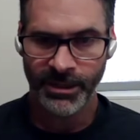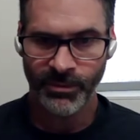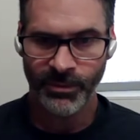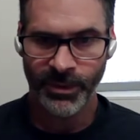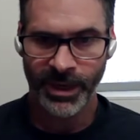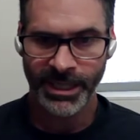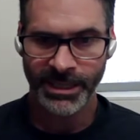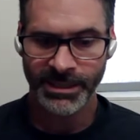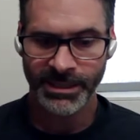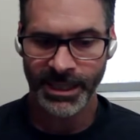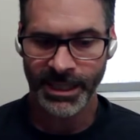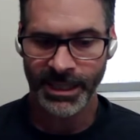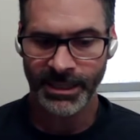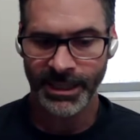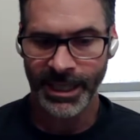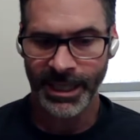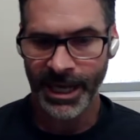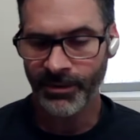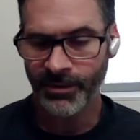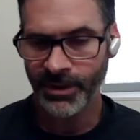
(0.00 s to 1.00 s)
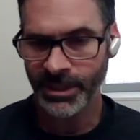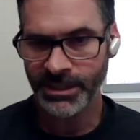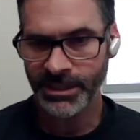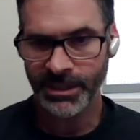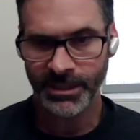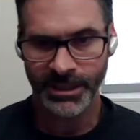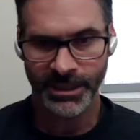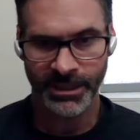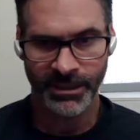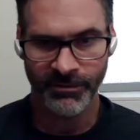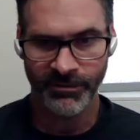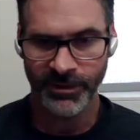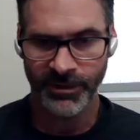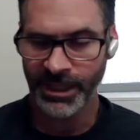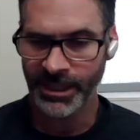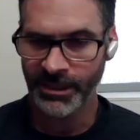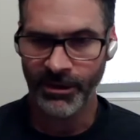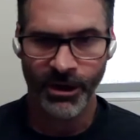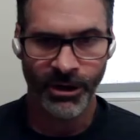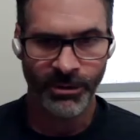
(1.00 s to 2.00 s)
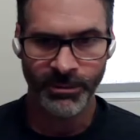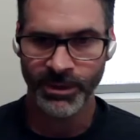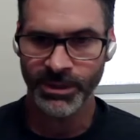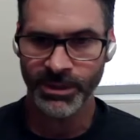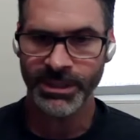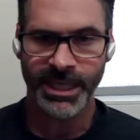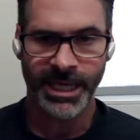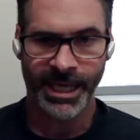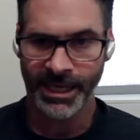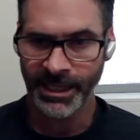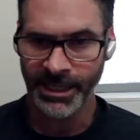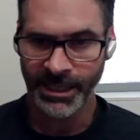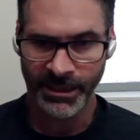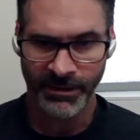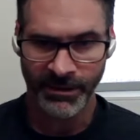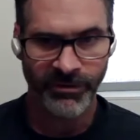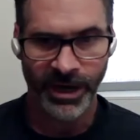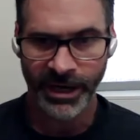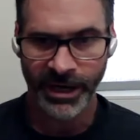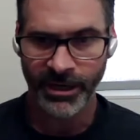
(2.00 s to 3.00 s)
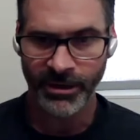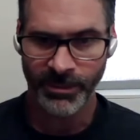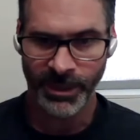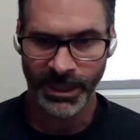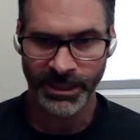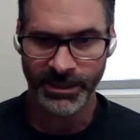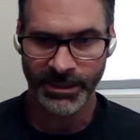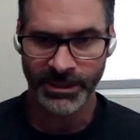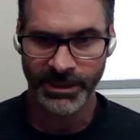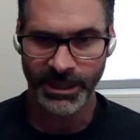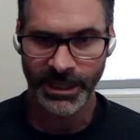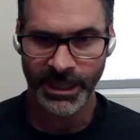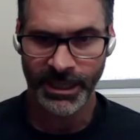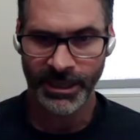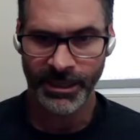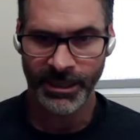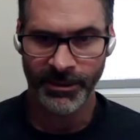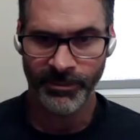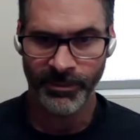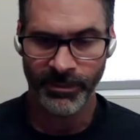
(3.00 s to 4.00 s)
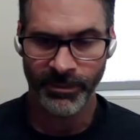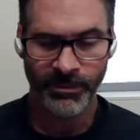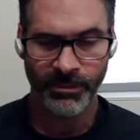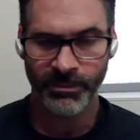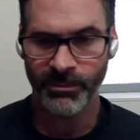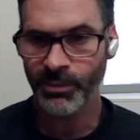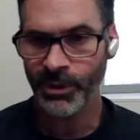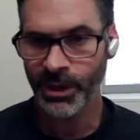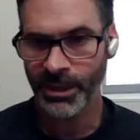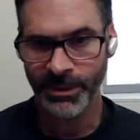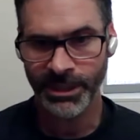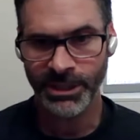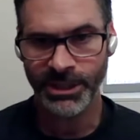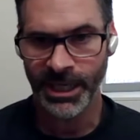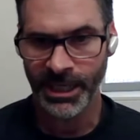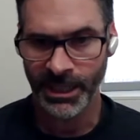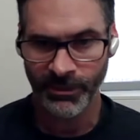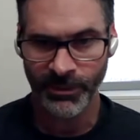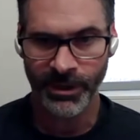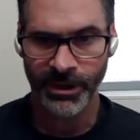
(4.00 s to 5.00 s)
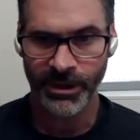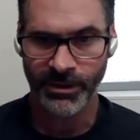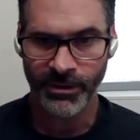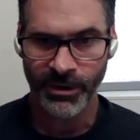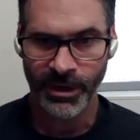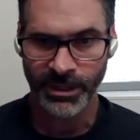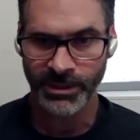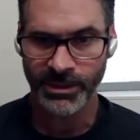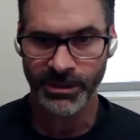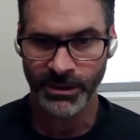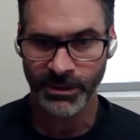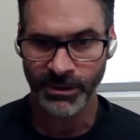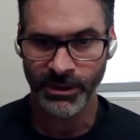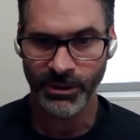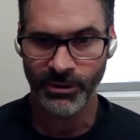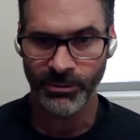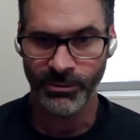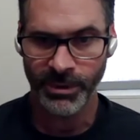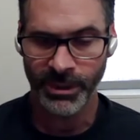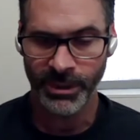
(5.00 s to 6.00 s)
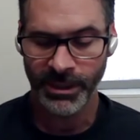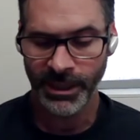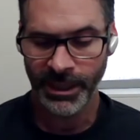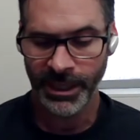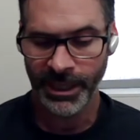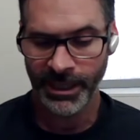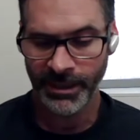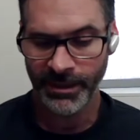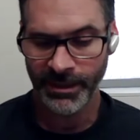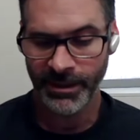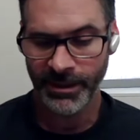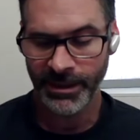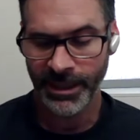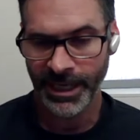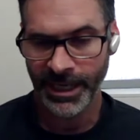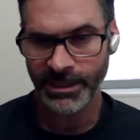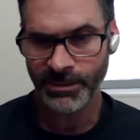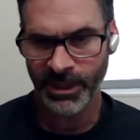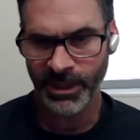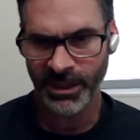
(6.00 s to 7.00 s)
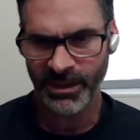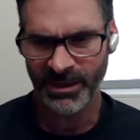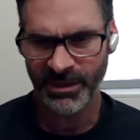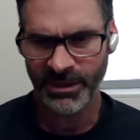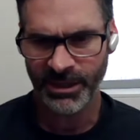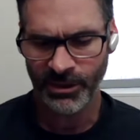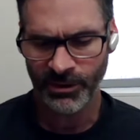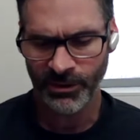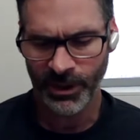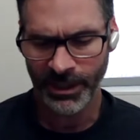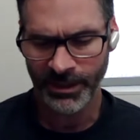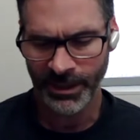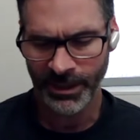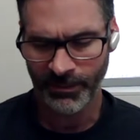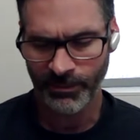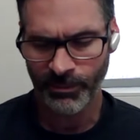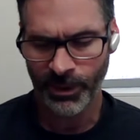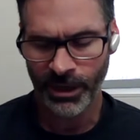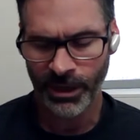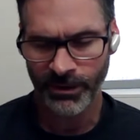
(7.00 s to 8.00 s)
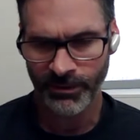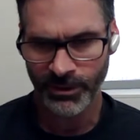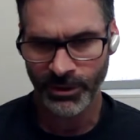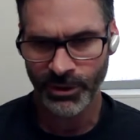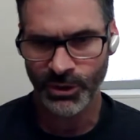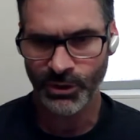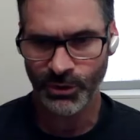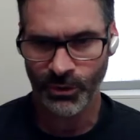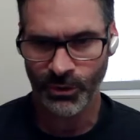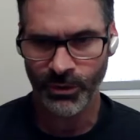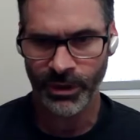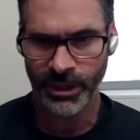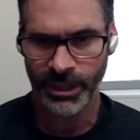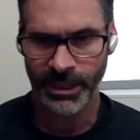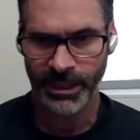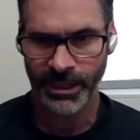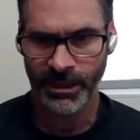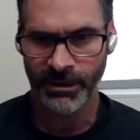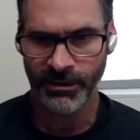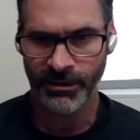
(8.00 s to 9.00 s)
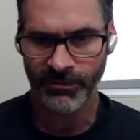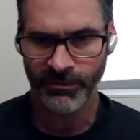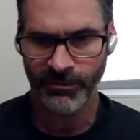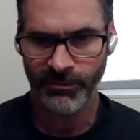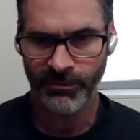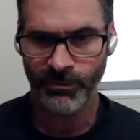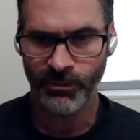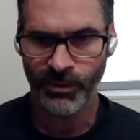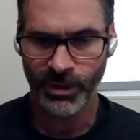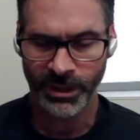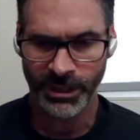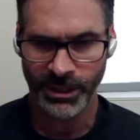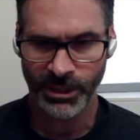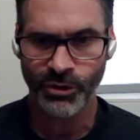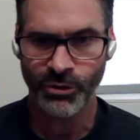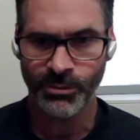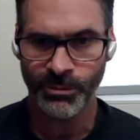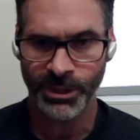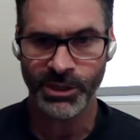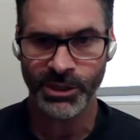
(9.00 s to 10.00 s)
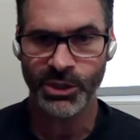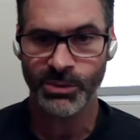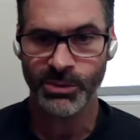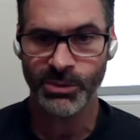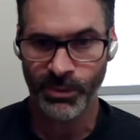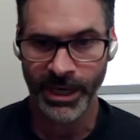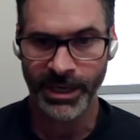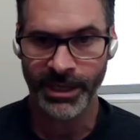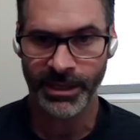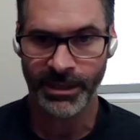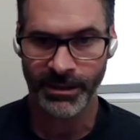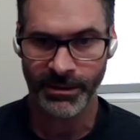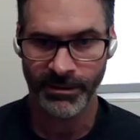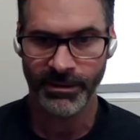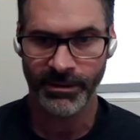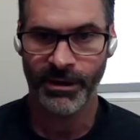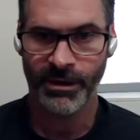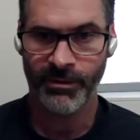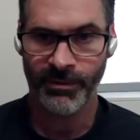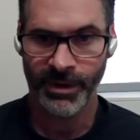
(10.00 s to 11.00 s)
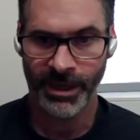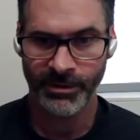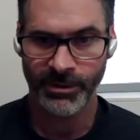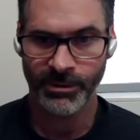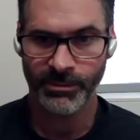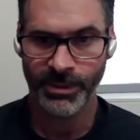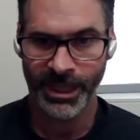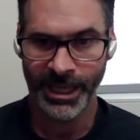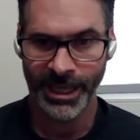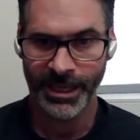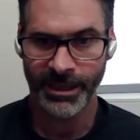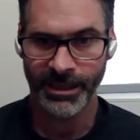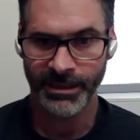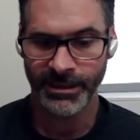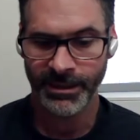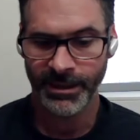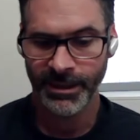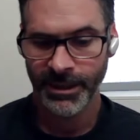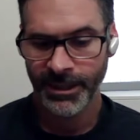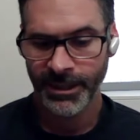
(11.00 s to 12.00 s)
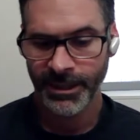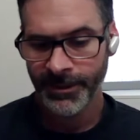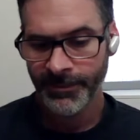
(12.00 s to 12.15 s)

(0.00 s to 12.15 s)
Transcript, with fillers: in ways that allow us to live in almost any environment, um, pretty much anywhere across the globe. And that's been, you know, I think part of the story of really humans spreading around the planet.